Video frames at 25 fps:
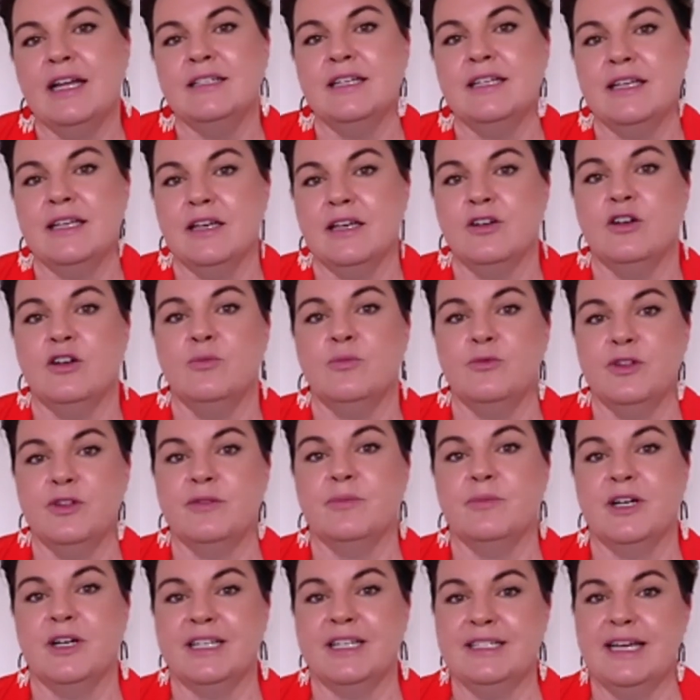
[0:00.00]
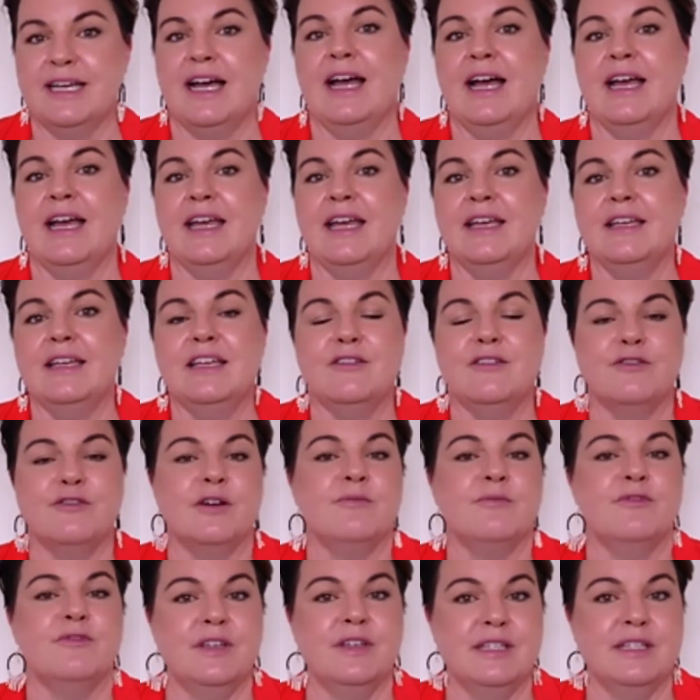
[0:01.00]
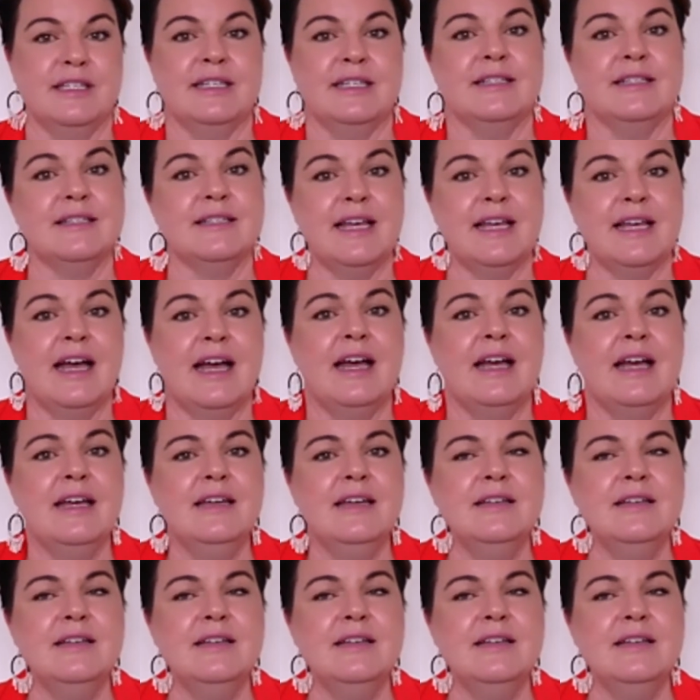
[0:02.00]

to get on with my day if I'm feeling sad.